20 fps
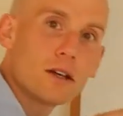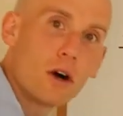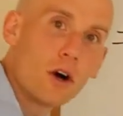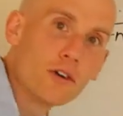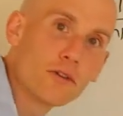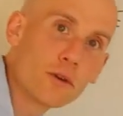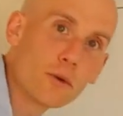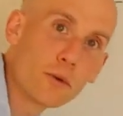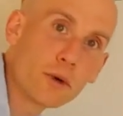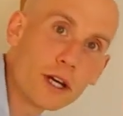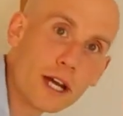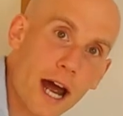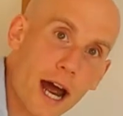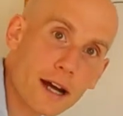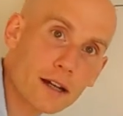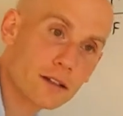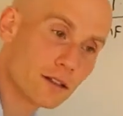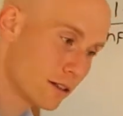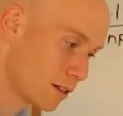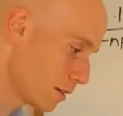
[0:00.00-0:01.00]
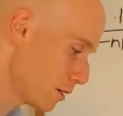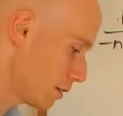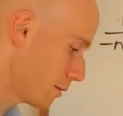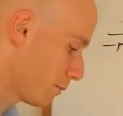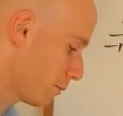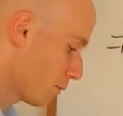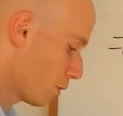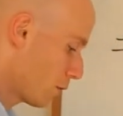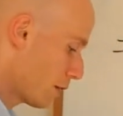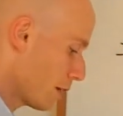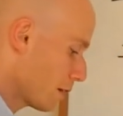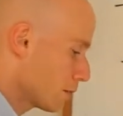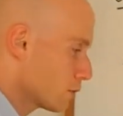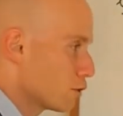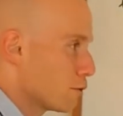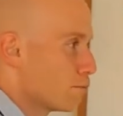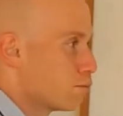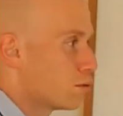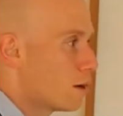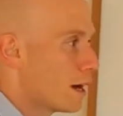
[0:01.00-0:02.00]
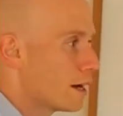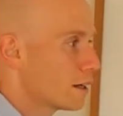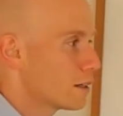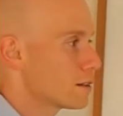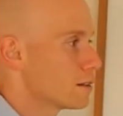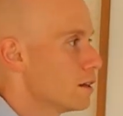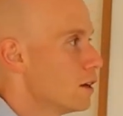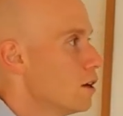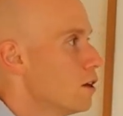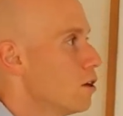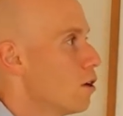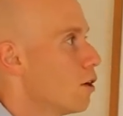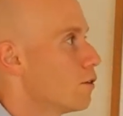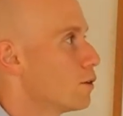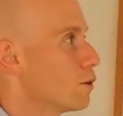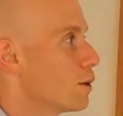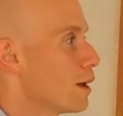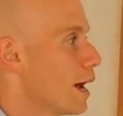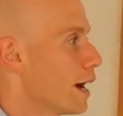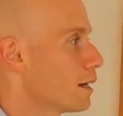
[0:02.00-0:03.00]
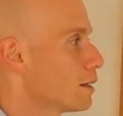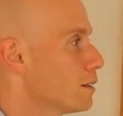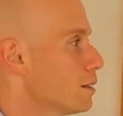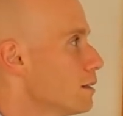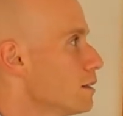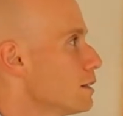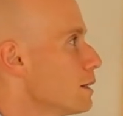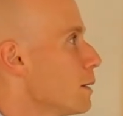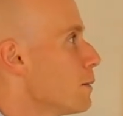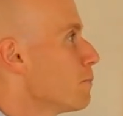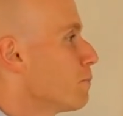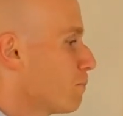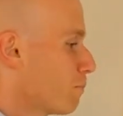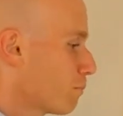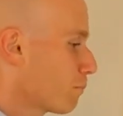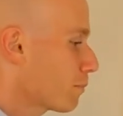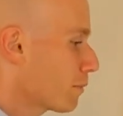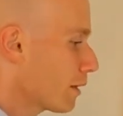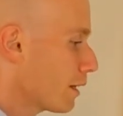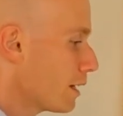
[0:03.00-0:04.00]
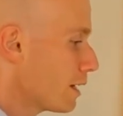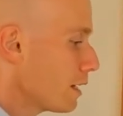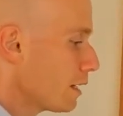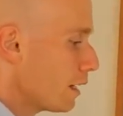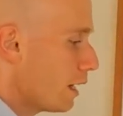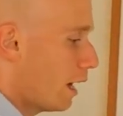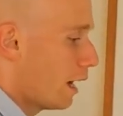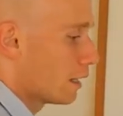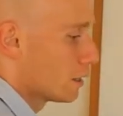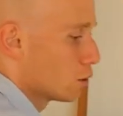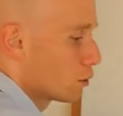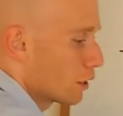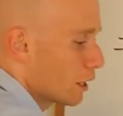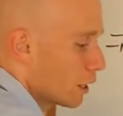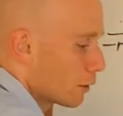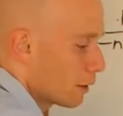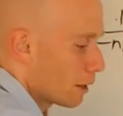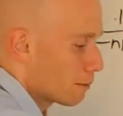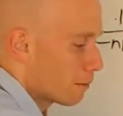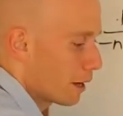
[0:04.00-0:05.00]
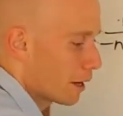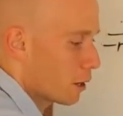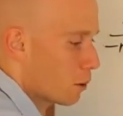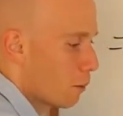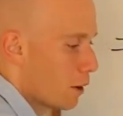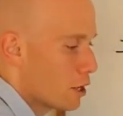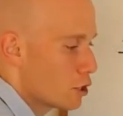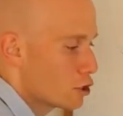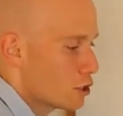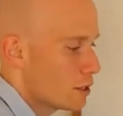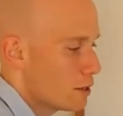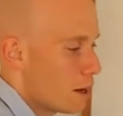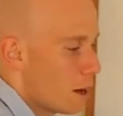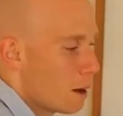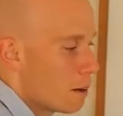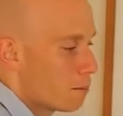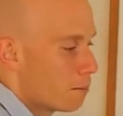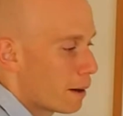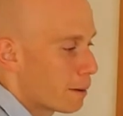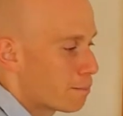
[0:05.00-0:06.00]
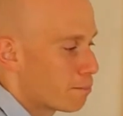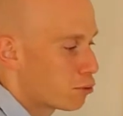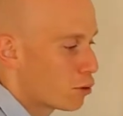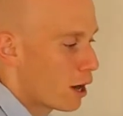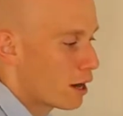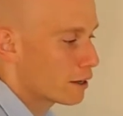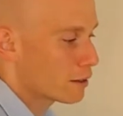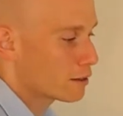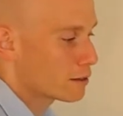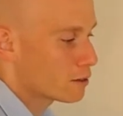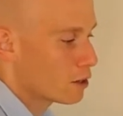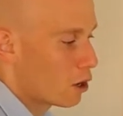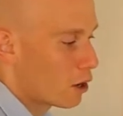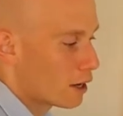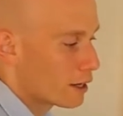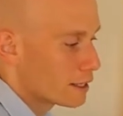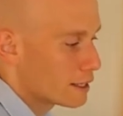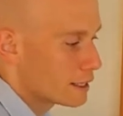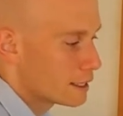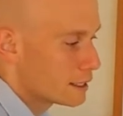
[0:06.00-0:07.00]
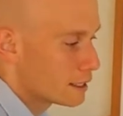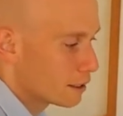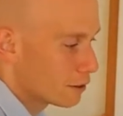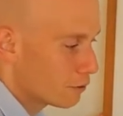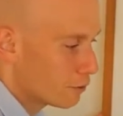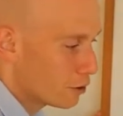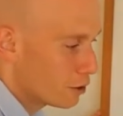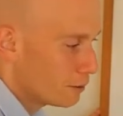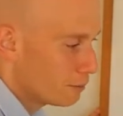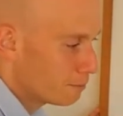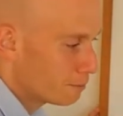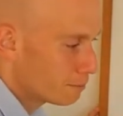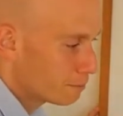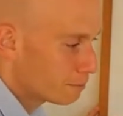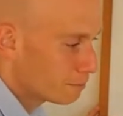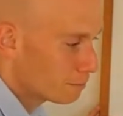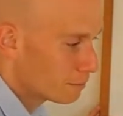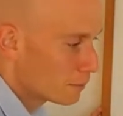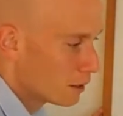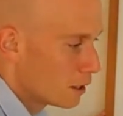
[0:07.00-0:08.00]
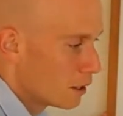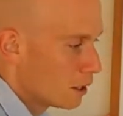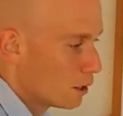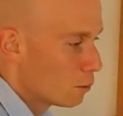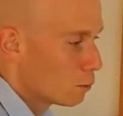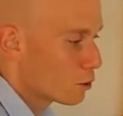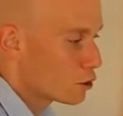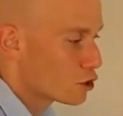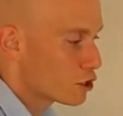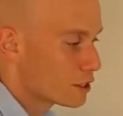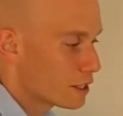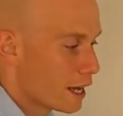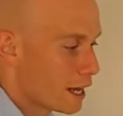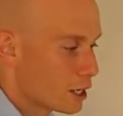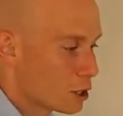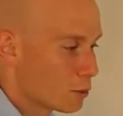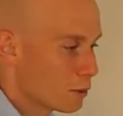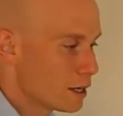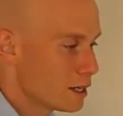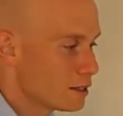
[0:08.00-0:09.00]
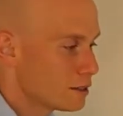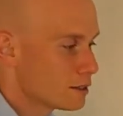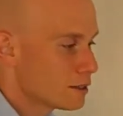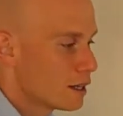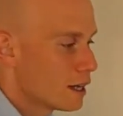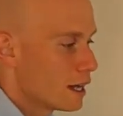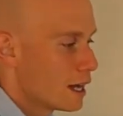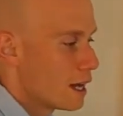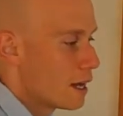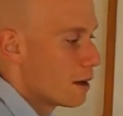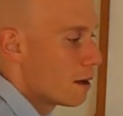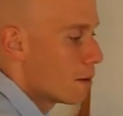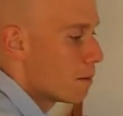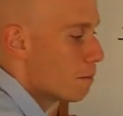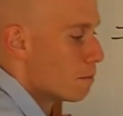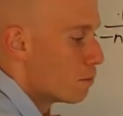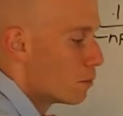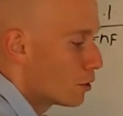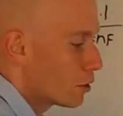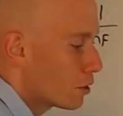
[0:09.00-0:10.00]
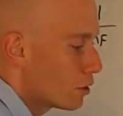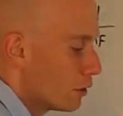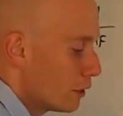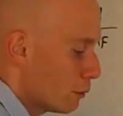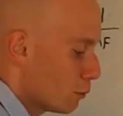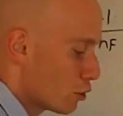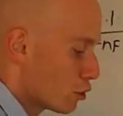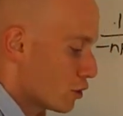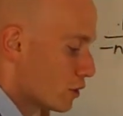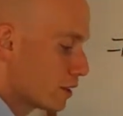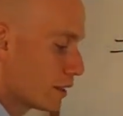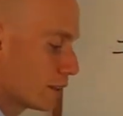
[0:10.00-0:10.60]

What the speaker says: over reactants, right? So products over reactants, I look here at my equation. My products are silver, which is aqueous, mercury, which is a